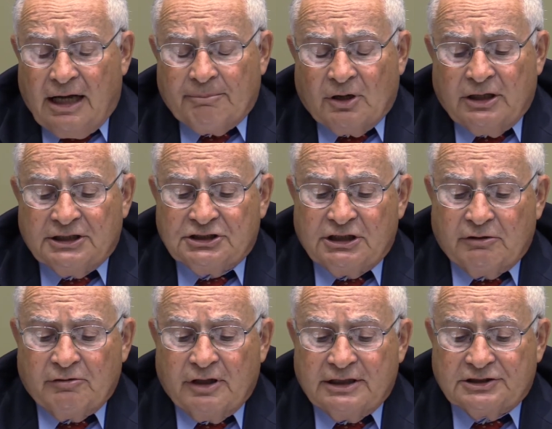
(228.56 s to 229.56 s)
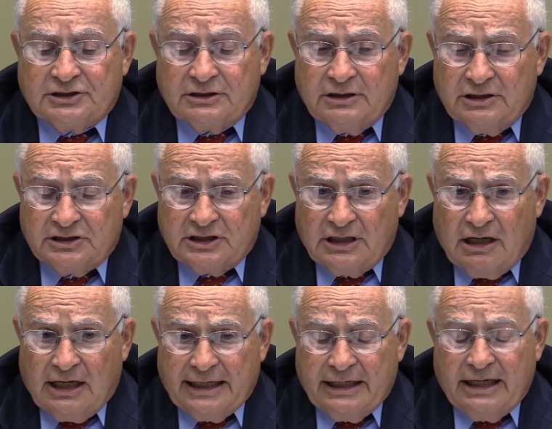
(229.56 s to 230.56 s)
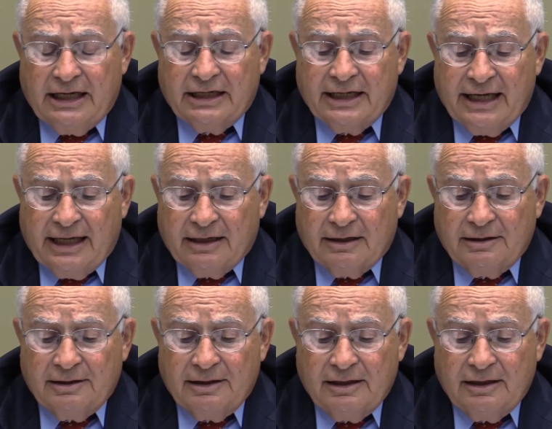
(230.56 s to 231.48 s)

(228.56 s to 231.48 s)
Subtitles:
I'm going to show this slide again,